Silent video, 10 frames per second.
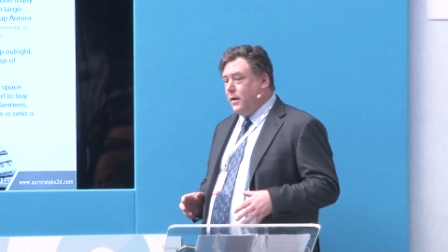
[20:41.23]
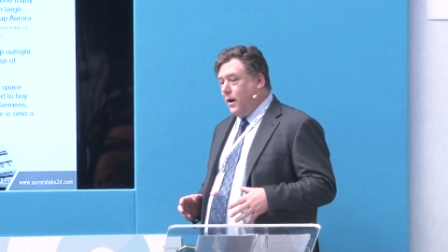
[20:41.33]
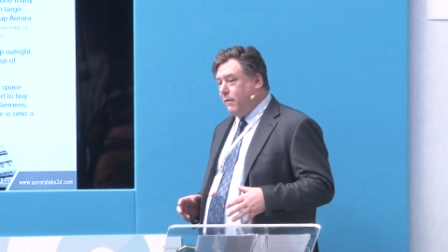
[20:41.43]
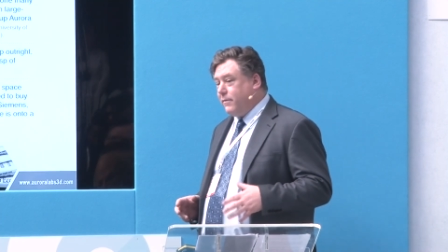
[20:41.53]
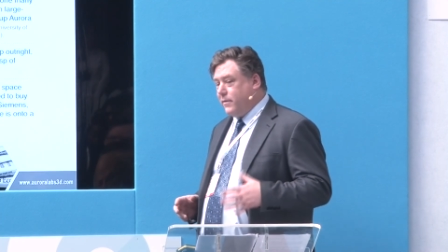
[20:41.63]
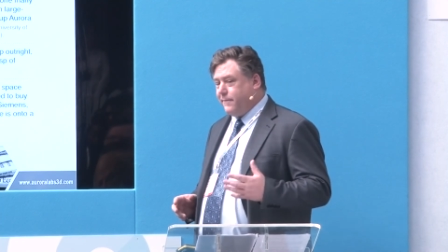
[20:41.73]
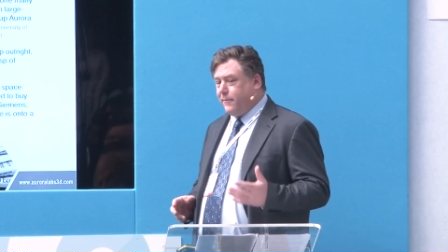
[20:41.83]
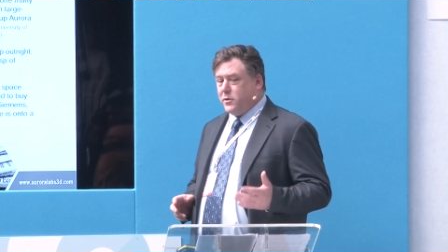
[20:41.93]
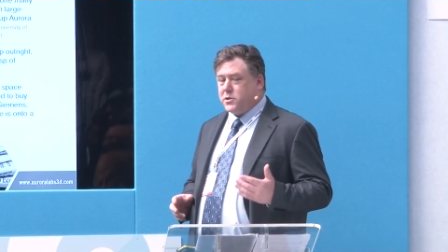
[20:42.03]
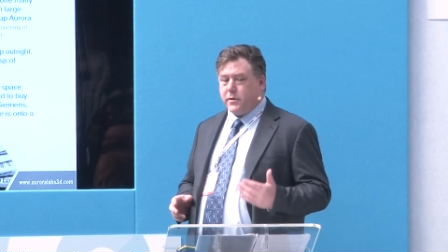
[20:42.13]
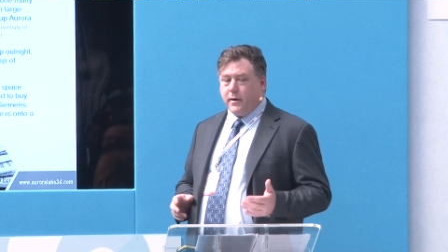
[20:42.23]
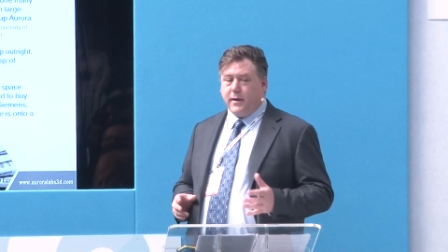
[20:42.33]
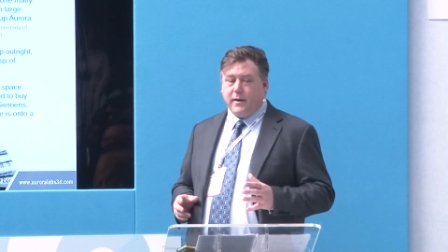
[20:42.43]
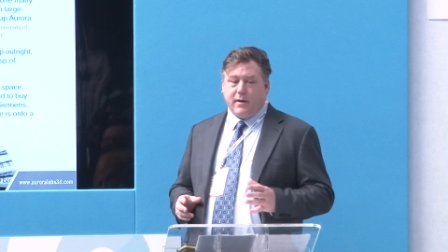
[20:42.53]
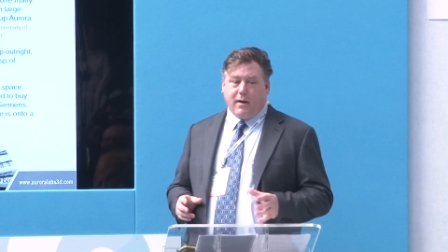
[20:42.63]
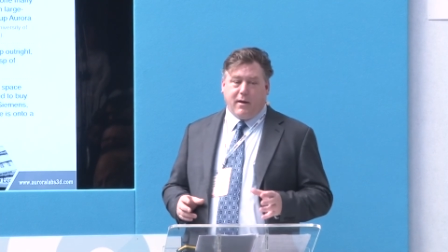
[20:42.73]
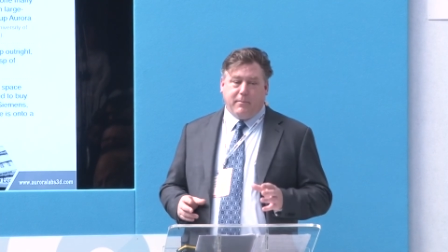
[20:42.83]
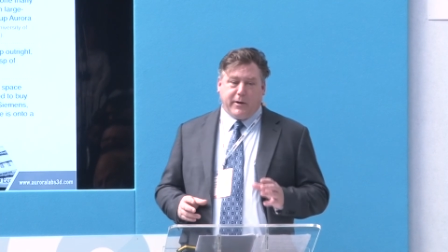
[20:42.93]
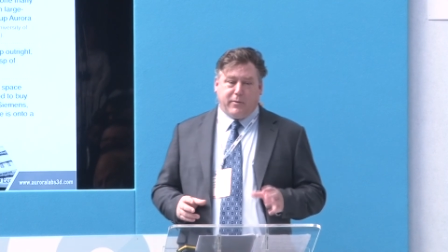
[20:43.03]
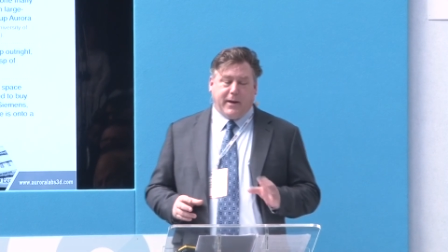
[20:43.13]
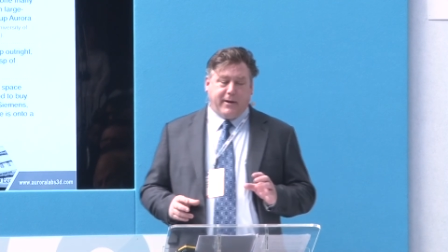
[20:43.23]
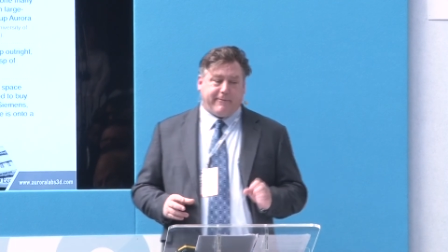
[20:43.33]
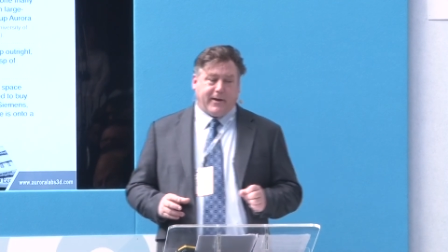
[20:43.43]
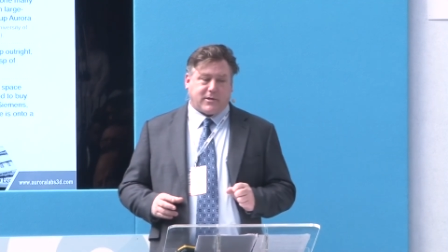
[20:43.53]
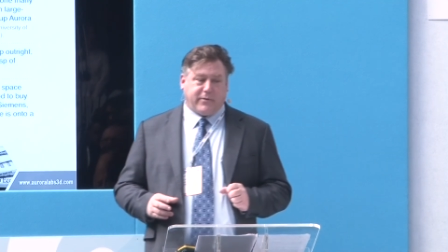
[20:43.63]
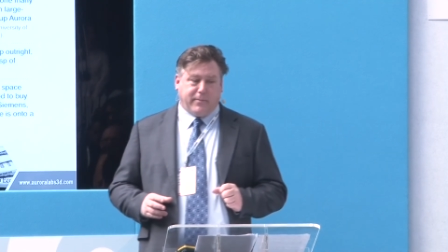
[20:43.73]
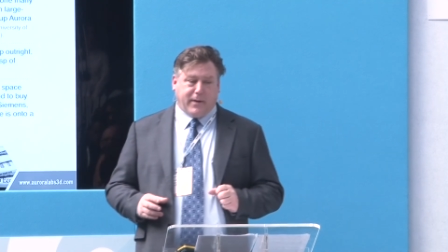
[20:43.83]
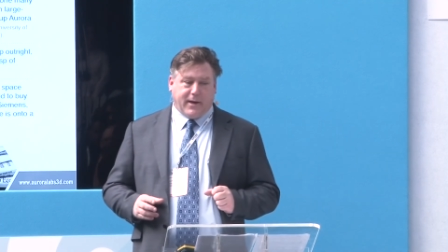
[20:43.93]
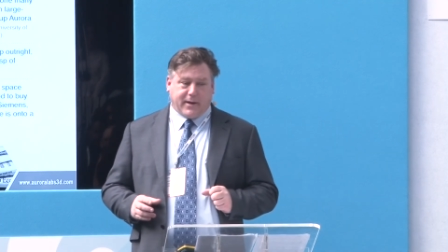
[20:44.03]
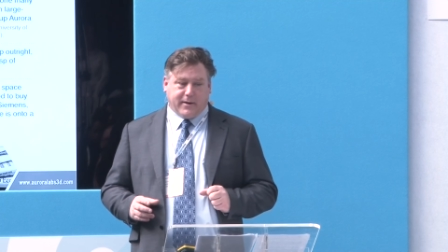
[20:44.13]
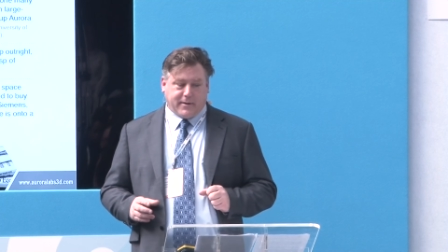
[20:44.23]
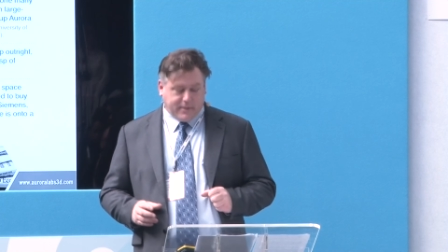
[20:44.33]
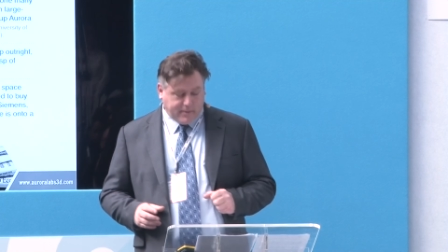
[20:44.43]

of the $4 trillion metal manufacturing market.